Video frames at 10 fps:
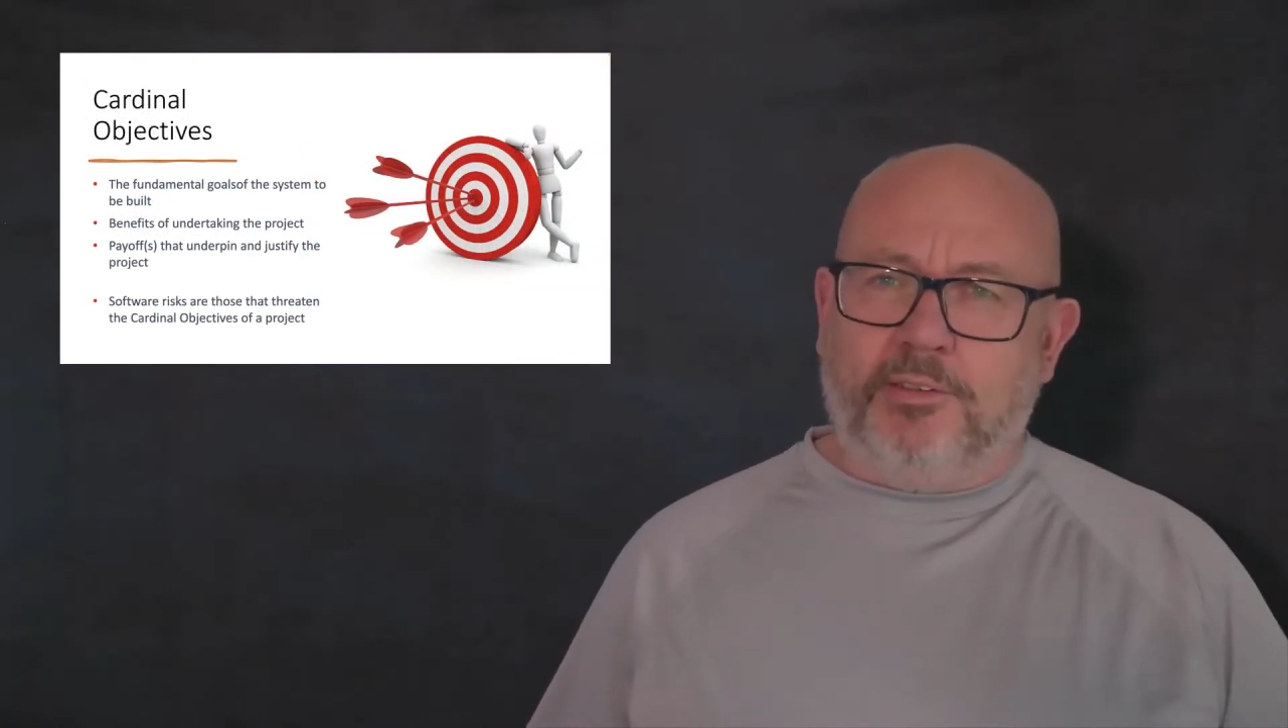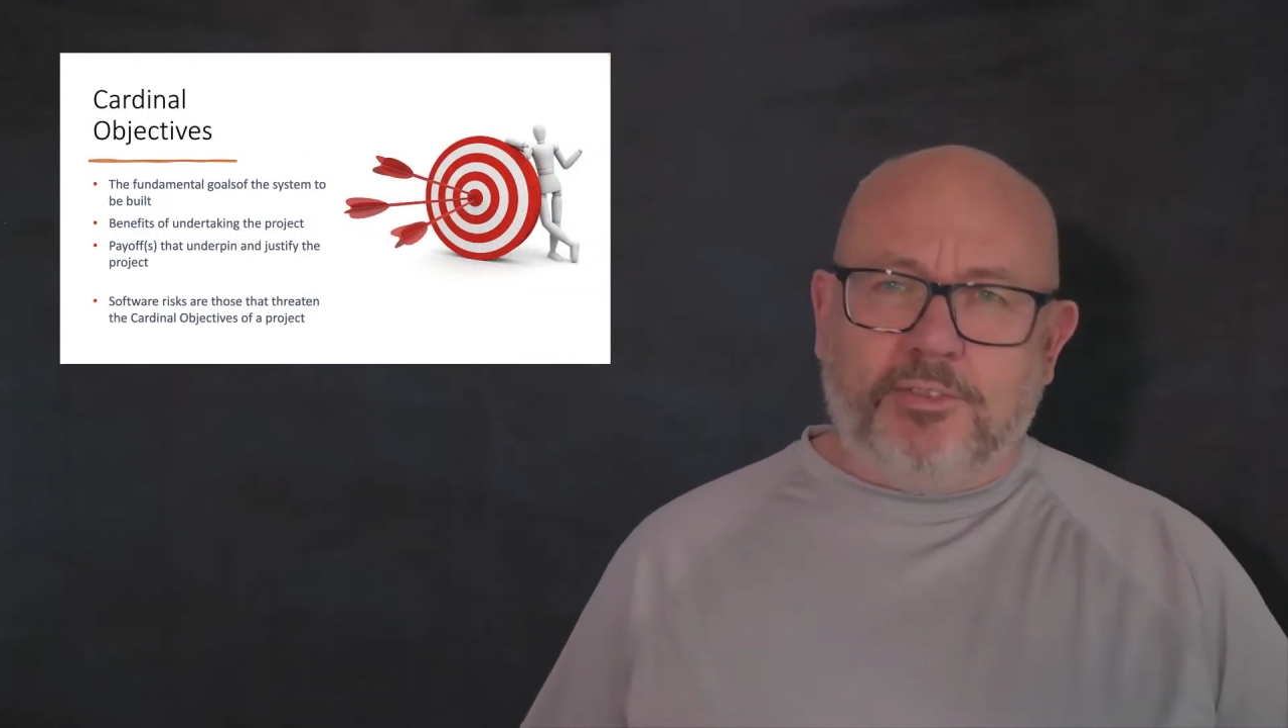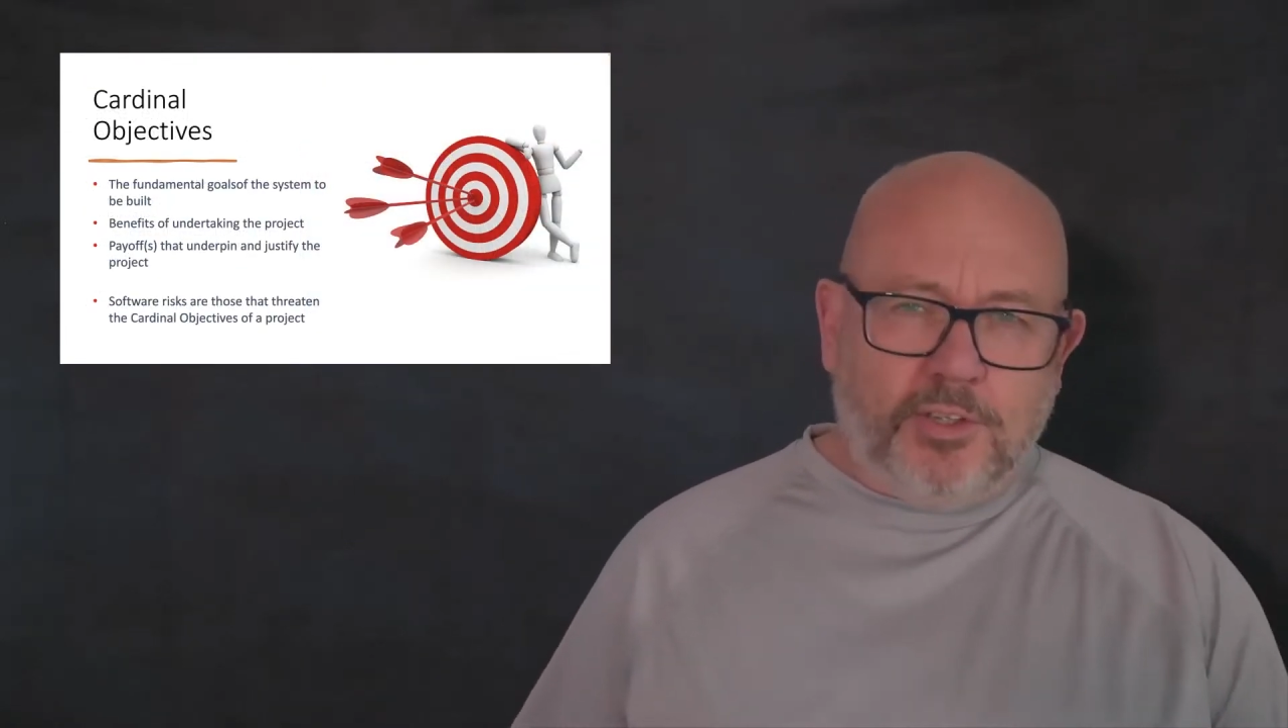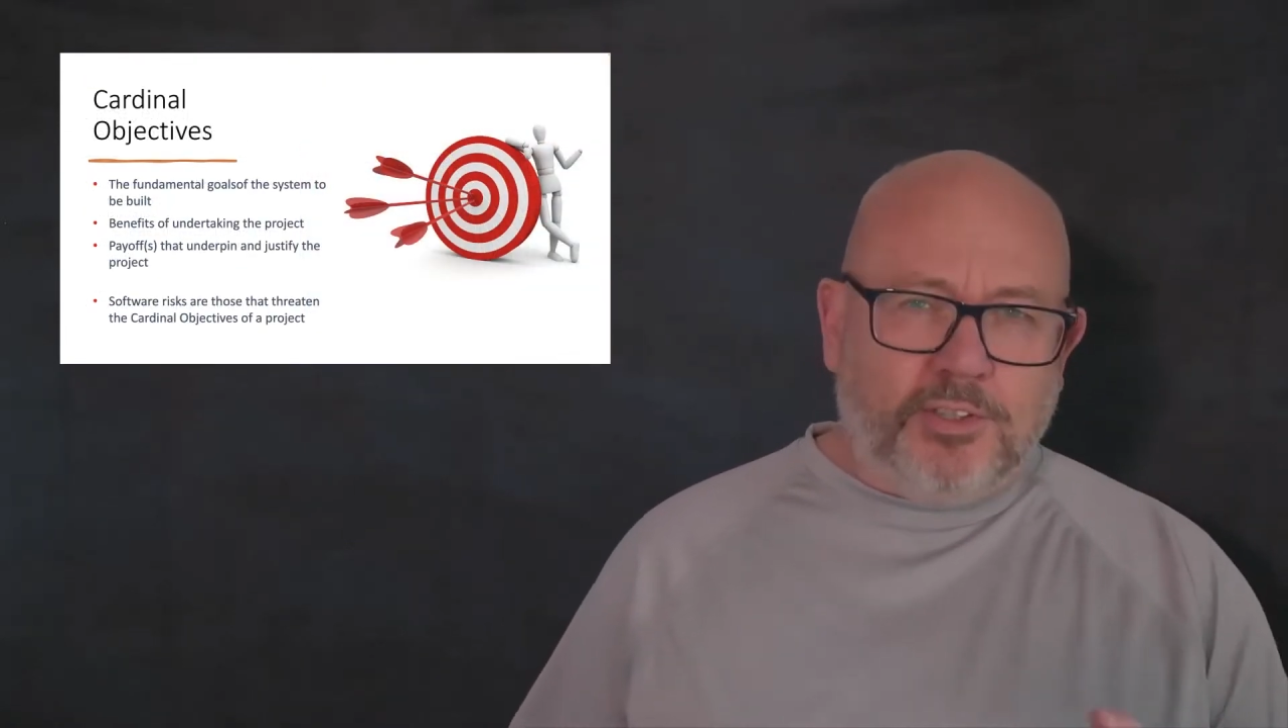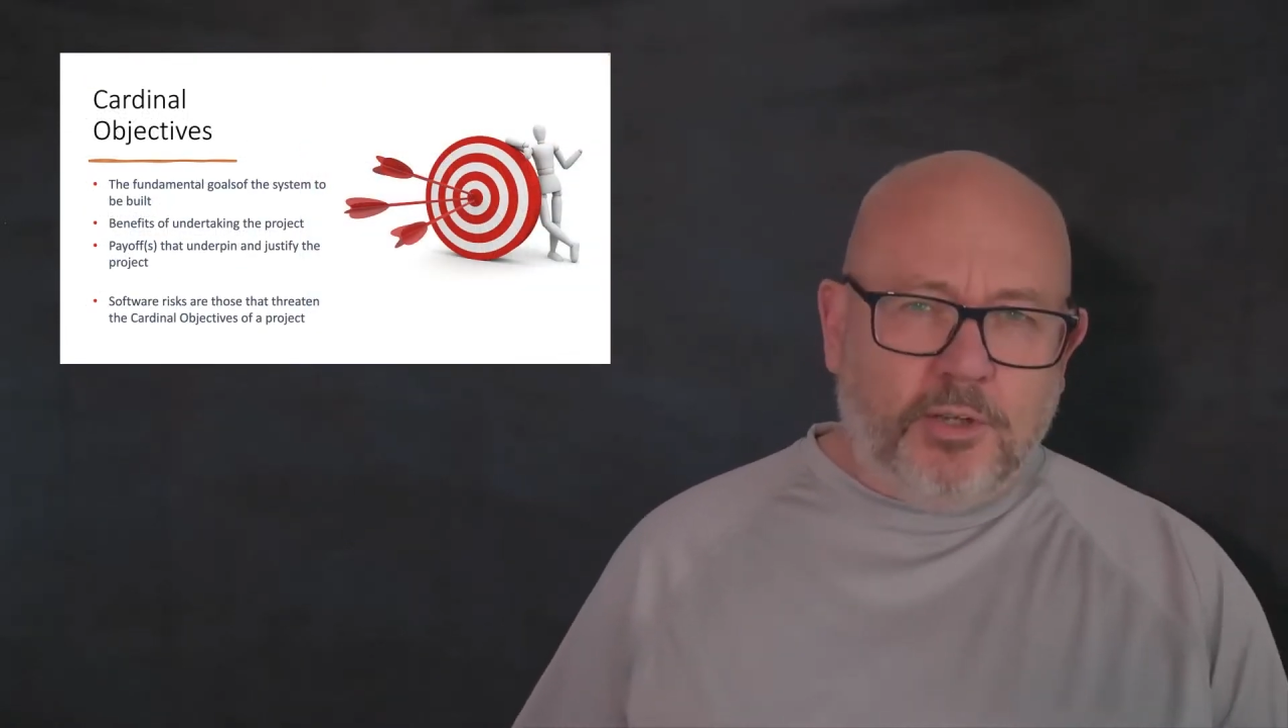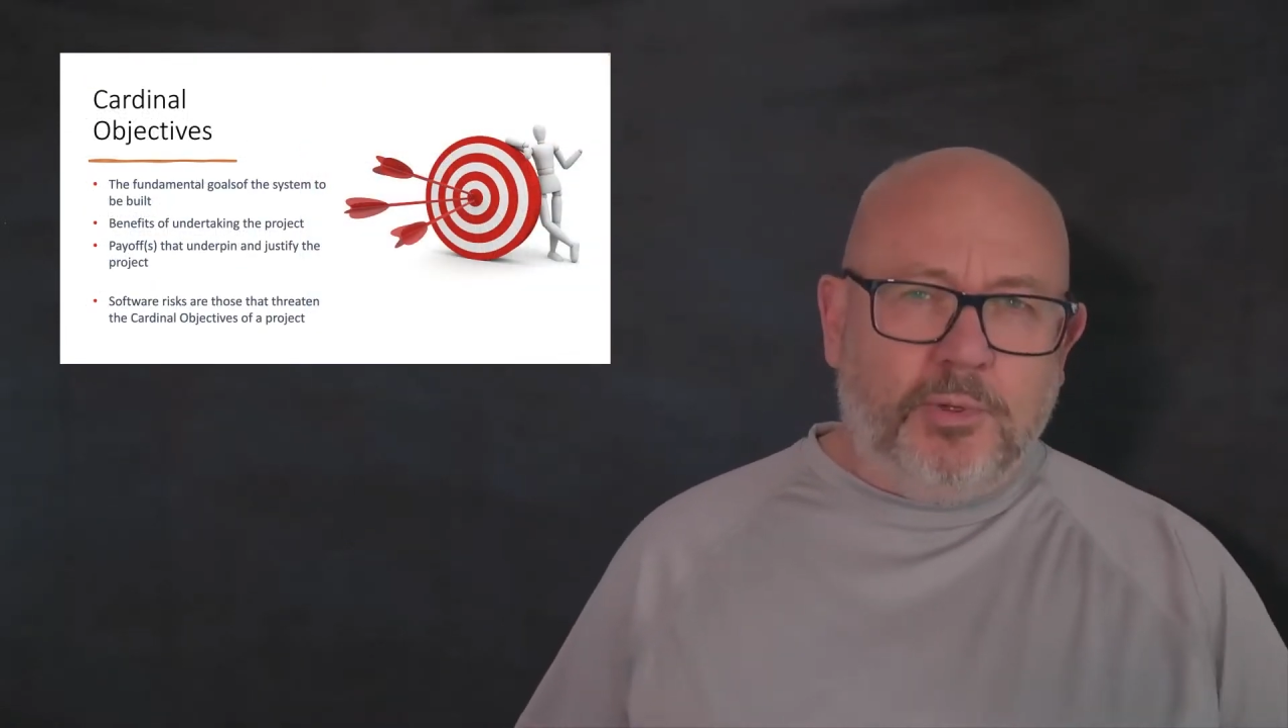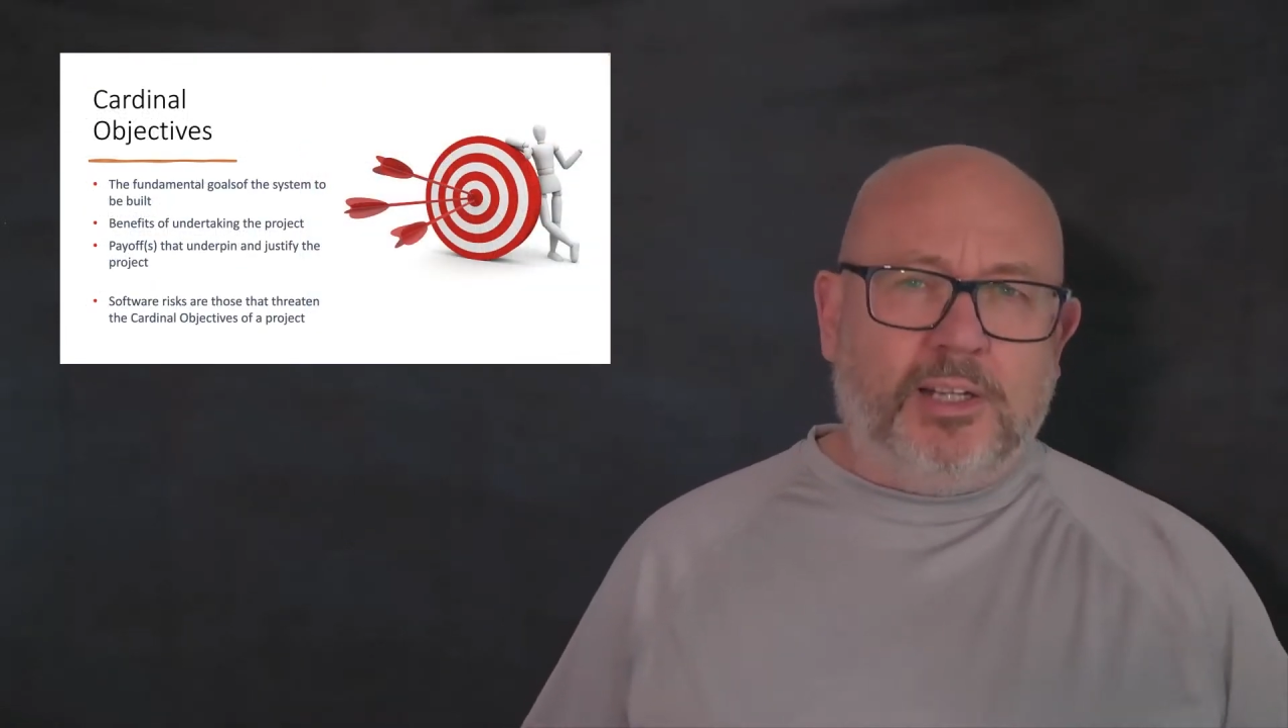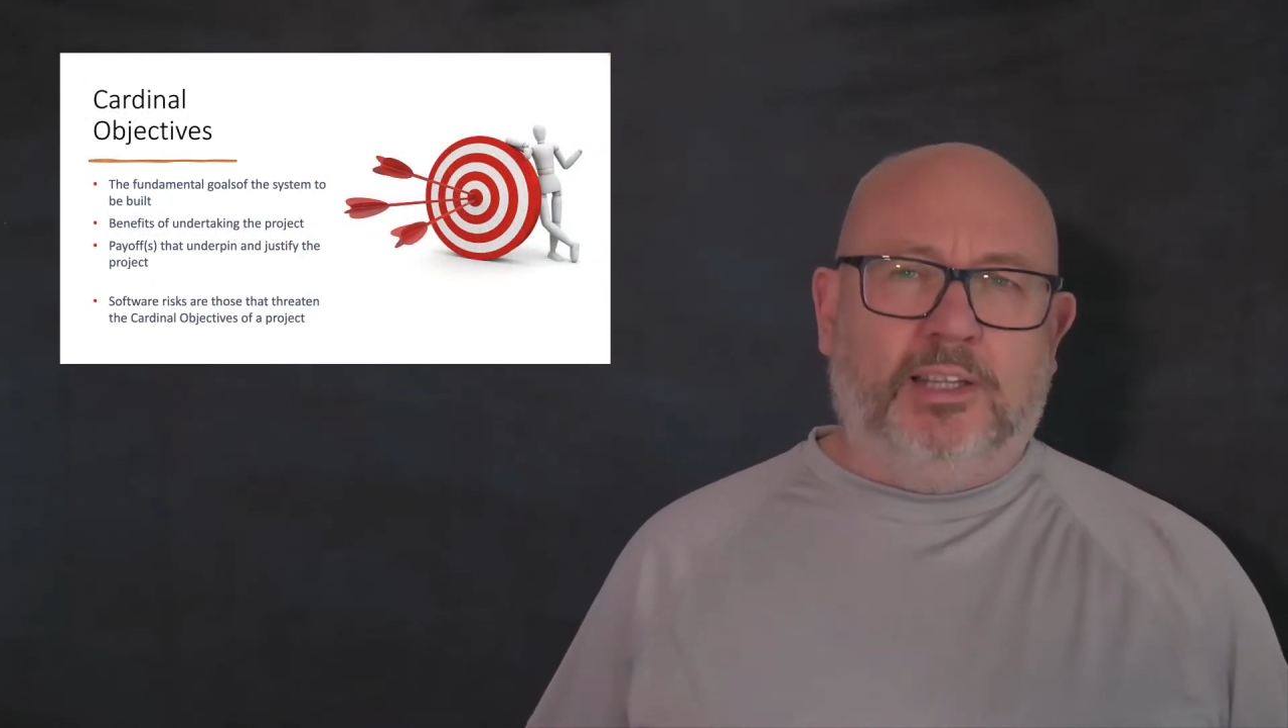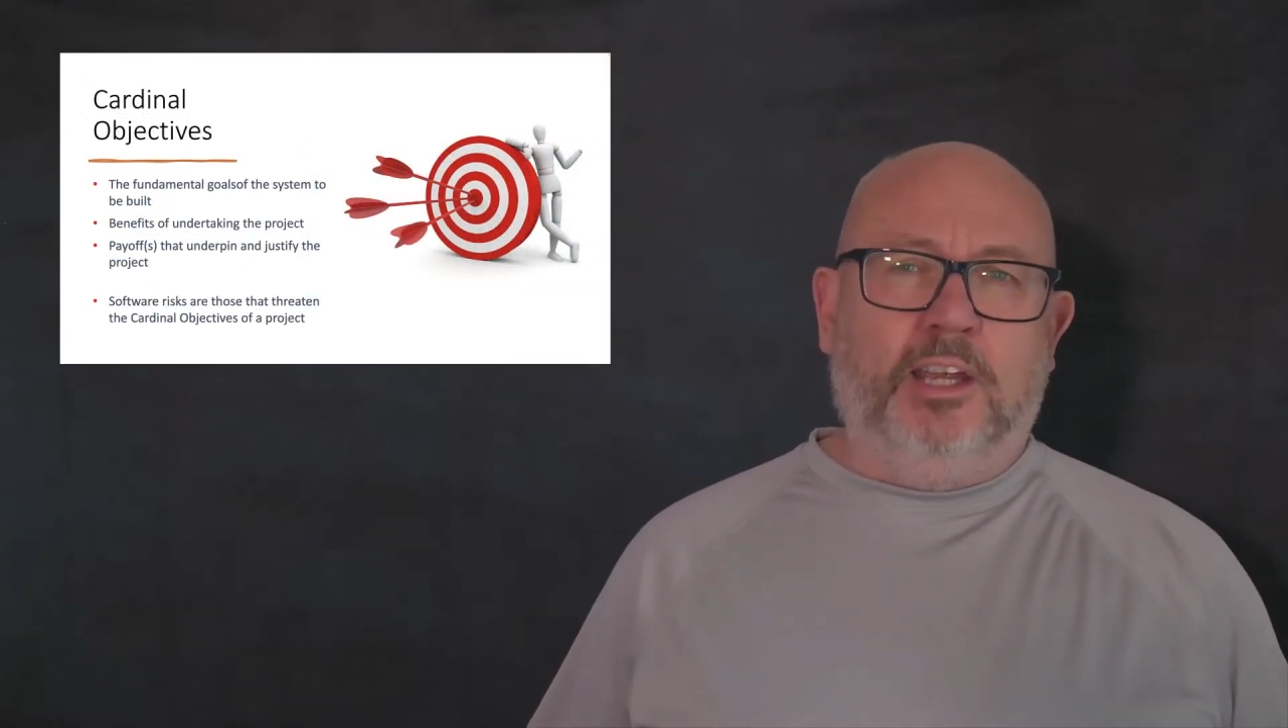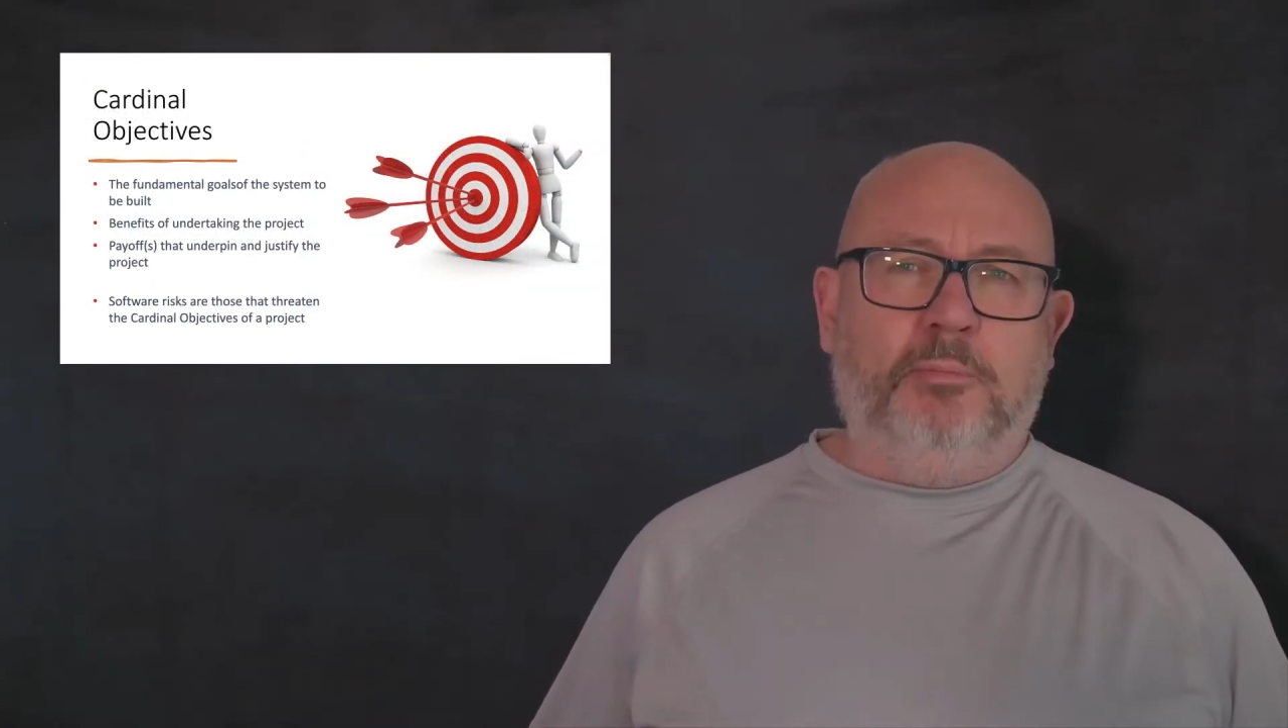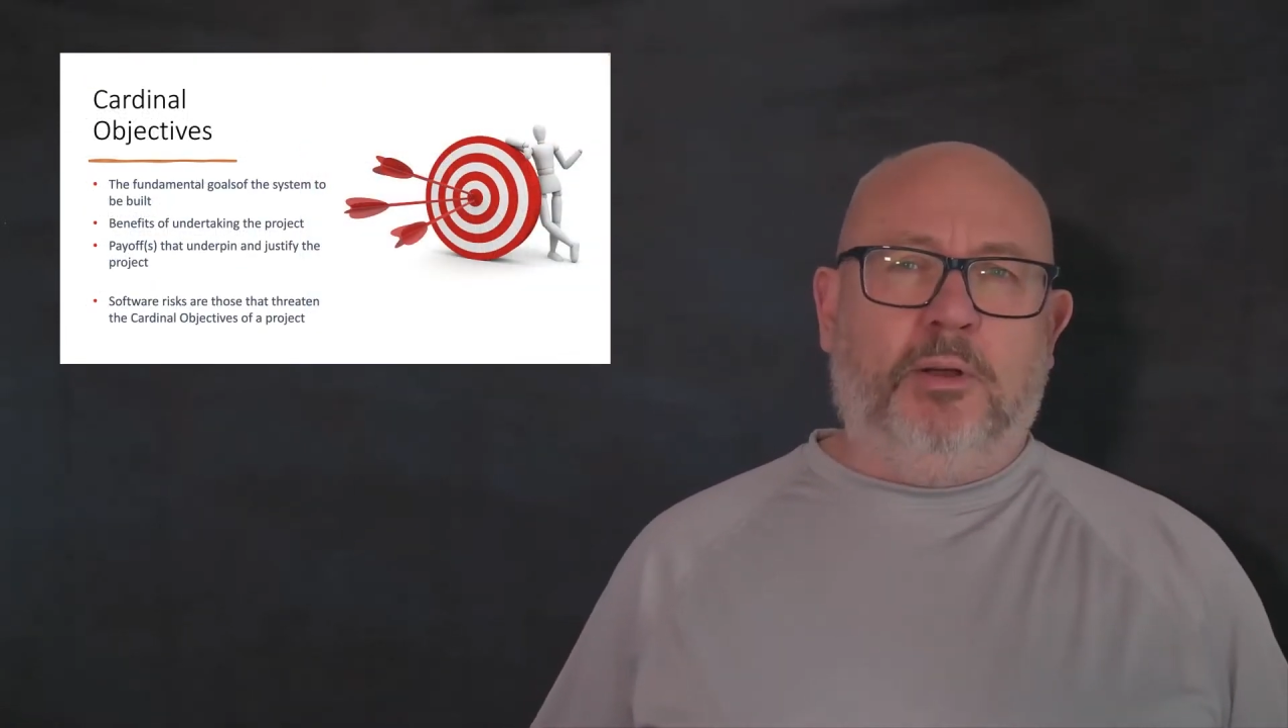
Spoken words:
just so we're clear about